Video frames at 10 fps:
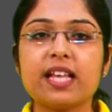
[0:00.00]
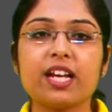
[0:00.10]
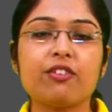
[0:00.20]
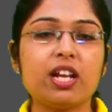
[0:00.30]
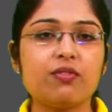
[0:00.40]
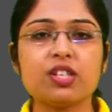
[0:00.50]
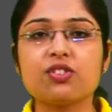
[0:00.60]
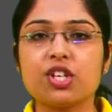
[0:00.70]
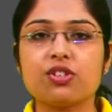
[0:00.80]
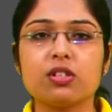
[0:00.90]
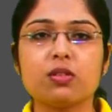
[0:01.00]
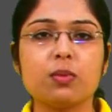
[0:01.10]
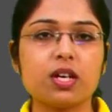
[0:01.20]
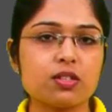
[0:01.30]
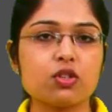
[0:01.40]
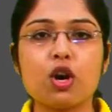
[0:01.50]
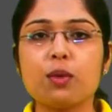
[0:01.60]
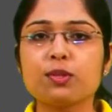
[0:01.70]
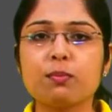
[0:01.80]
like railway stations, bus stops,